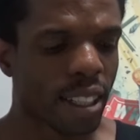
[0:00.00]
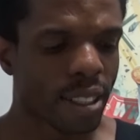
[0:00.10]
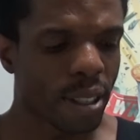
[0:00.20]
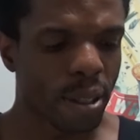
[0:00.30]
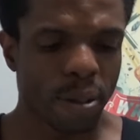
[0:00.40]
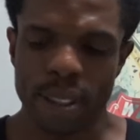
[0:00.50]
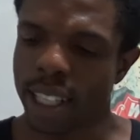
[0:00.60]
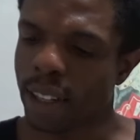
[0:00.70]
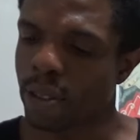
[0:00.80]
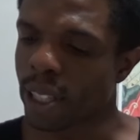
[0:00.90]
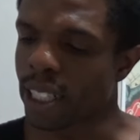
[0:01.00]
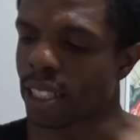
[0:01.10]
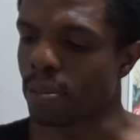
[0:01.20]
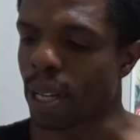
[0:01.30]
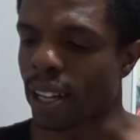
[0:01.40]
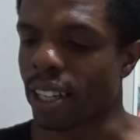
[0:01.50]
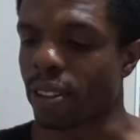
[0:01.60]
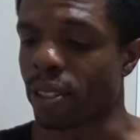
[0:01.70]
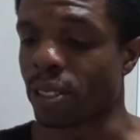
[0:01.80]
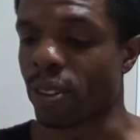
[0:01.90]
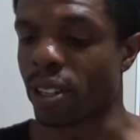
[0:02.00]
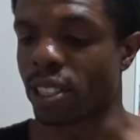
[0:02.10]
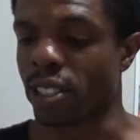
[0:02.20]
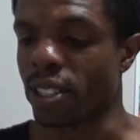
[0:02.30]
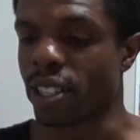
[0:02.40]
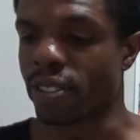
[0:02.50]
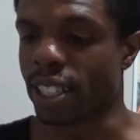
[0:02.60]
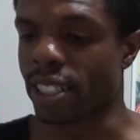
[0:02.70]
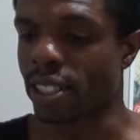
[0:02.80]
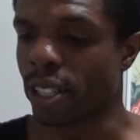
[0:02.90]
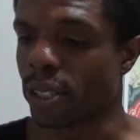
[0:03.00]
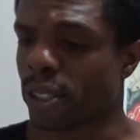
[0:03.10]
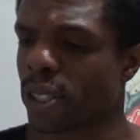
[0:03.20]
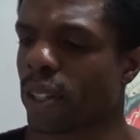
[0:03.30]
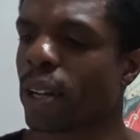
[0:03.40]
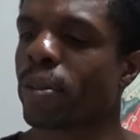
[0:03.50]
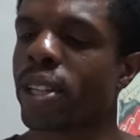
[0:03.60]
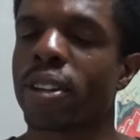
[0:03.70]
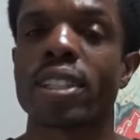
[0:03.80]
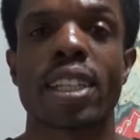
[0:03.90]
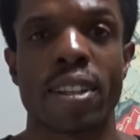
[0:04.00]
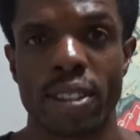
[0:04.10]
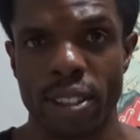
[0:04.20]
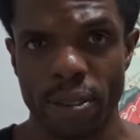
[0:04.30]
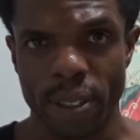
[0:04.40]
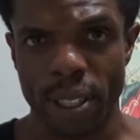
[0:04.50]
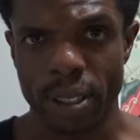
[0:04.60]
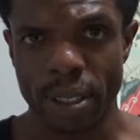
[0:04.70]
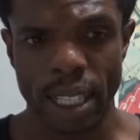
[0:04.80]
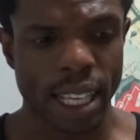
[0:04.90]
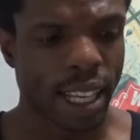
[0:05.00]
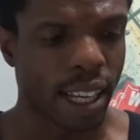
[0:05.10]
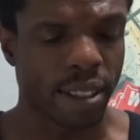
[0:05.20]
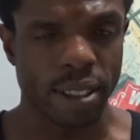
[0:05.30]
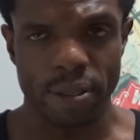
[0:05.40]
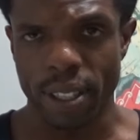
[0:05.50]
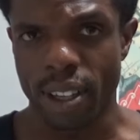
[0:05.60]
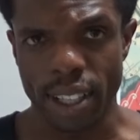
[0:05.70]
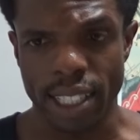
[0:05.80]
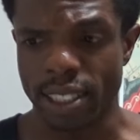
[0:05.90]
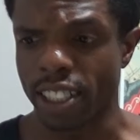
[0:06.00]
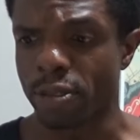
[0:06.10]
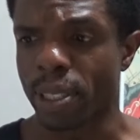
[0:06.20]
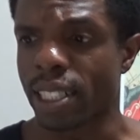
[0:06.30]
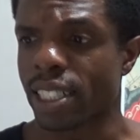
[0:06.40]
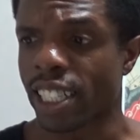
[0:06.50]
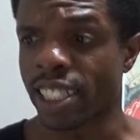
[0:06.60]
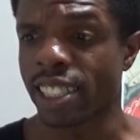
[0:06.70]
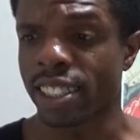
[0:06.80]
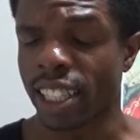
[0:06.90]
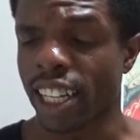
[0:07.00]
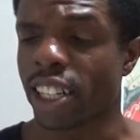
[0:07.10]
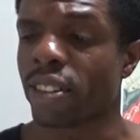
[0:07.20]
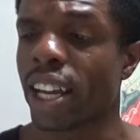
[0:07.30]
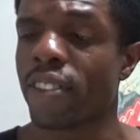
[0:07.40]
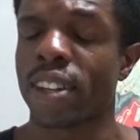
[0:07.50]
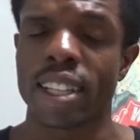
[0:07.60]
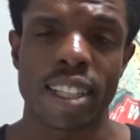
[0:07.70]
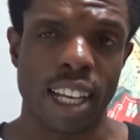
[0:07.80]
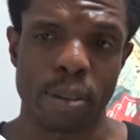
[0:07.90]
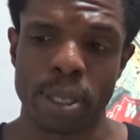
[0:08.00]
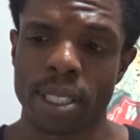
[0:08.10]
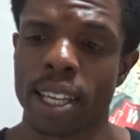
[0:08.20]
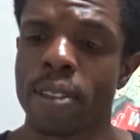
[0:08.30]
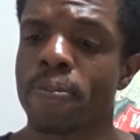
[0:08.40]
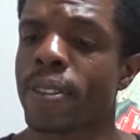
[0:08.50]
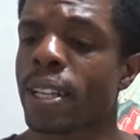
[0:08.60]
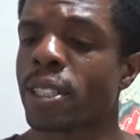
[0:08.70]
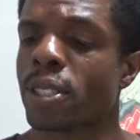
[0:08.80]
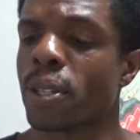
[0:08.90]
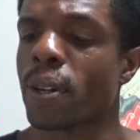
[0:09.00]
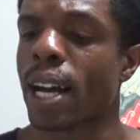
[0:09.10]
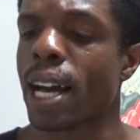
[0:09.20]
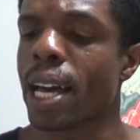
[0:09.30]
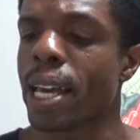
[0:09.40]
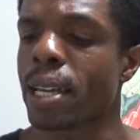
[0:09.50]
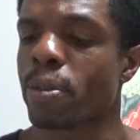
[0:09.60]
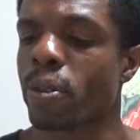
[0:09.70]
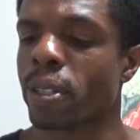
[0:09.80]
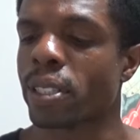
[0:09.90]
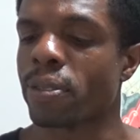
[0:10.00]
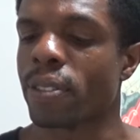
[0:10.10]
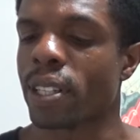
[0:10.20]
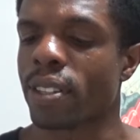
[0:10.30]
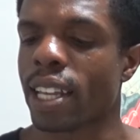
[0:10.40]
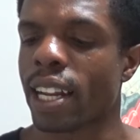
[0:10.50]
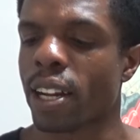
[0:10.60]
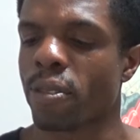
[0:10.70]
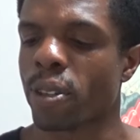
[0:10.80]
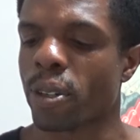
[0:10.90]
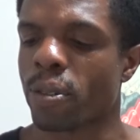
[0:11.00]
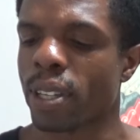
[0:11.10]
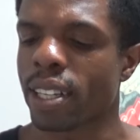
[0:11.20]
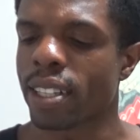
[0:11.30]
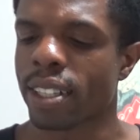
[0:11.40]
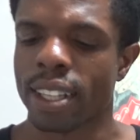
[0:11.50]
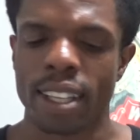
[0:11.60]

So that really is about it as far as the look of these goes. So I'm curious how they're going to feel, how they're going to fit all that stuff, because as I said, I don't have any Climas. So I am going to figure that out real quick